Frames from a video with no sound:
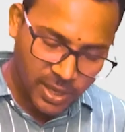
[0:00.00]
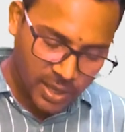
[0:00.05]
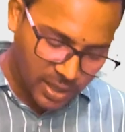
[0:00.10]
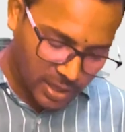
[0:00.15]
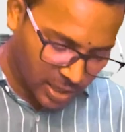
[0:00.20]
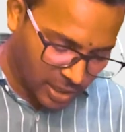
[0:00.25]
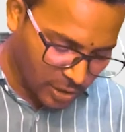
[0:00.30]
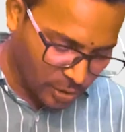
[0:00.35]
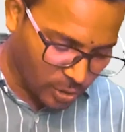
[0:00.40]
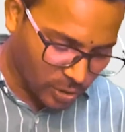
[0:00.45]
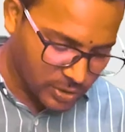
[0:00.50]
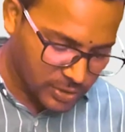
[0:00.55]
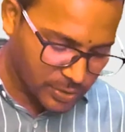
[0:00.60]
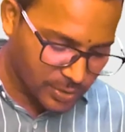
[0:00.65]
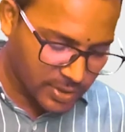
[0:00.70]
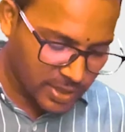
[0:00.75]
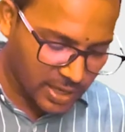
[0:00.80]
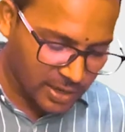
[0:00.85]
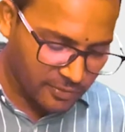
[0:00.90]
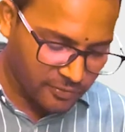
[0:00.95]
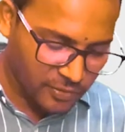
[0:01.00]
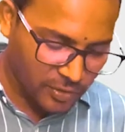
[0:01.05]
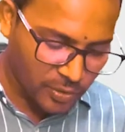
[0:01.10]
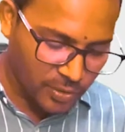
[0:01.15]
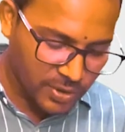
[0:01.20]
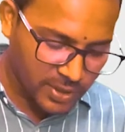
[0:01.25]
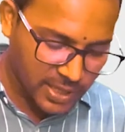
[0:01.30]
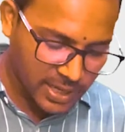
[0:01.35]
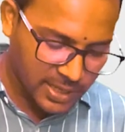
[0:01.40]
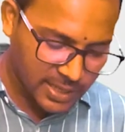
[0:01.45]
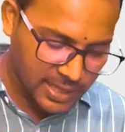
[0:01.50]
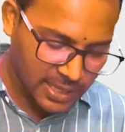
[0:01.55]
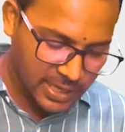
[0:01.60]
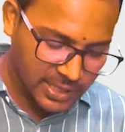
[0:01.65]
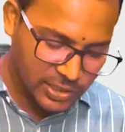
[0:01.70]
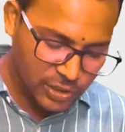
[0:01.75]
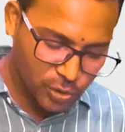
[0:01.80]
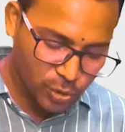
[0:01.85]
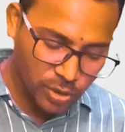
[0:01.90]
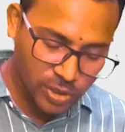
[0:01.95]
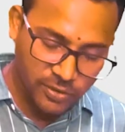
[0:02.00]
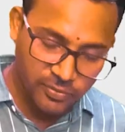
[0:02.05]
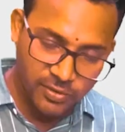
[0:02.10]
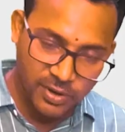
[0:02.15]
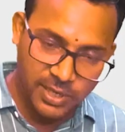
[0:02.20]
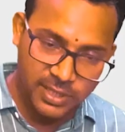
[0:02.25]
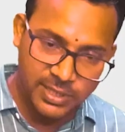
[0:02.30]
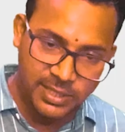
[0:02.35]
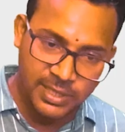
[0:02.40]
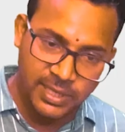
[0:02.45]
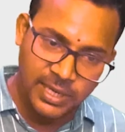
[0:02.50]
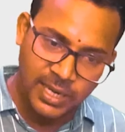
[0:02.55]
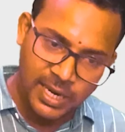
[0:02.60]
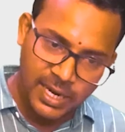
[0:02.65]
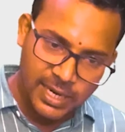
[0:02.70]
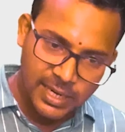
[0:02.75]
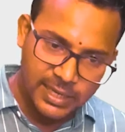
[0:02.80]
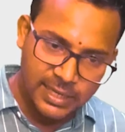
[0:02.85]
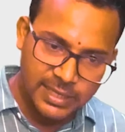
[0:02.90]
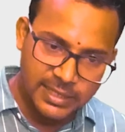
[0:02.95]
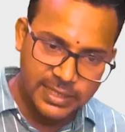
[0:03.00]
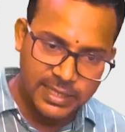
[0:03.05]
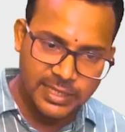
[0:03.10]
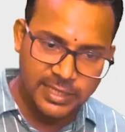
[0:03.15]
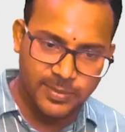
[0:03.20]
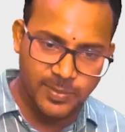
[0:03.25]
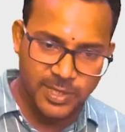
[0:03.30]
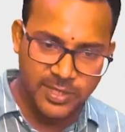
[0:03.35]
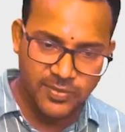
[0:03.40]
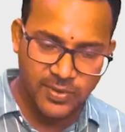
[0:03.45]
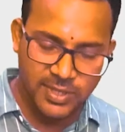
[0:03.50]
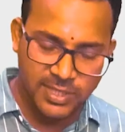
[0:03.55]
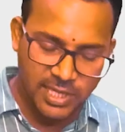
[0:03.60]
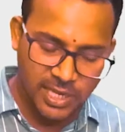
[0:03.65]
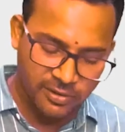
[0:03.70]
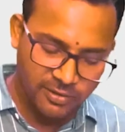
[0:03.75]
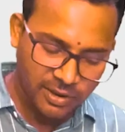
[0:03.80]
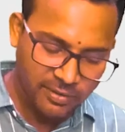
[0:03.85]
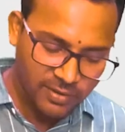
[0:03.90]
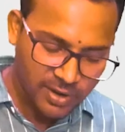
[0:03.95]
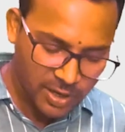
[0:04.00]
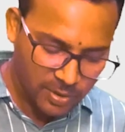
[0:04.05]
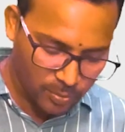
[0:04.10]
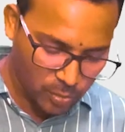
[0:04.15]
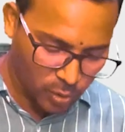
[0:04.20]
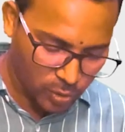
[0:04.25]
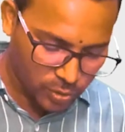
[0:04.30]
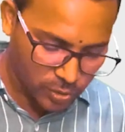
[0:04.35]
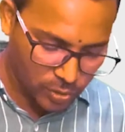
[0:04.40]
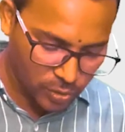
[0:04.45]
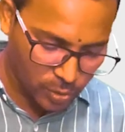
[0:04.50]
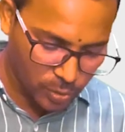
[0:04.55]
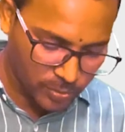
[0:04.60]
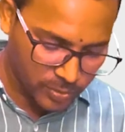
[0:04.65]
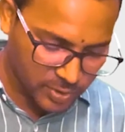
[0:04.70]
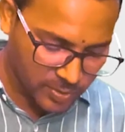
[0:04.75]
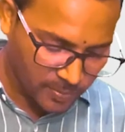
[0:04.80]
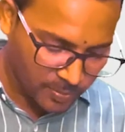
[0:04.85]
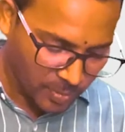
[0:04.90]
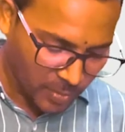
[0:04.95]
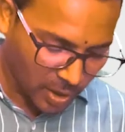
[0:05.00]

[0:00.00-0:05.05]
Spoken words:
Here also they have found that there is no difference in disease specific survival in both groups.